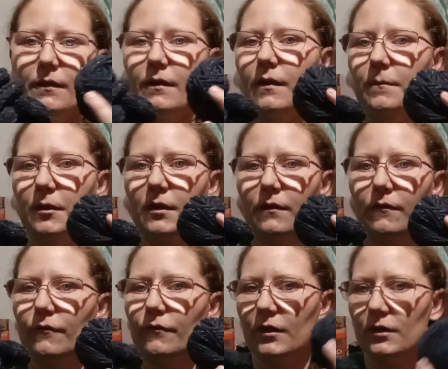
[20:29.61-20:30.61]
I'm gonna
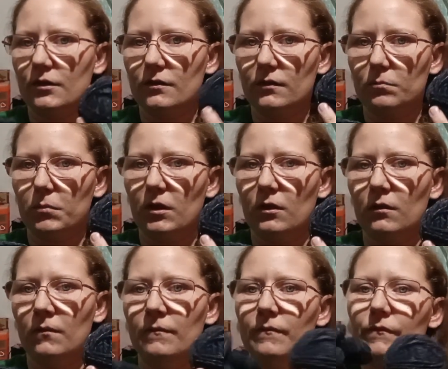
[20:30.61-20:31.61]
finish this ball
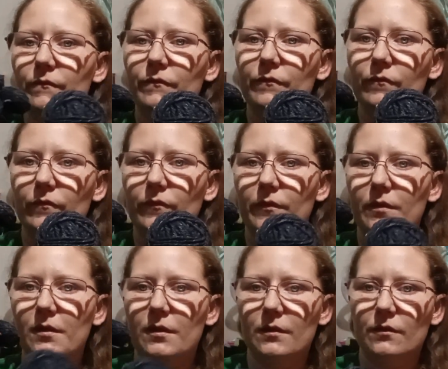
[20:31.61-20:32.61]

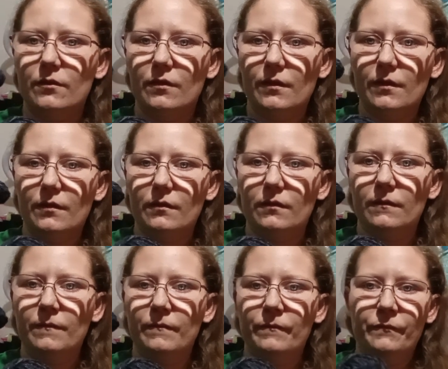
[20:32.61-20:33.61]
into this,
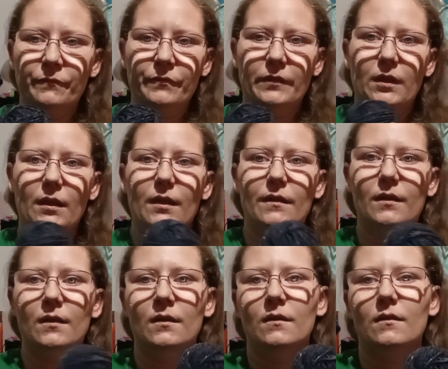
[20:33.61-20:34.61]
and
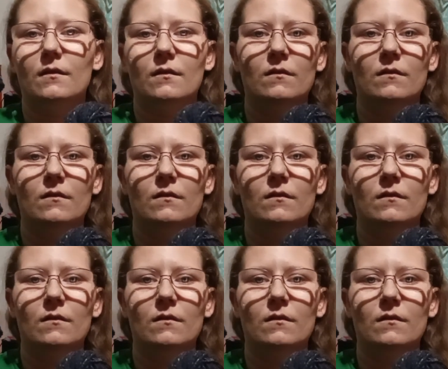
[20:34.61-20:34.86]
then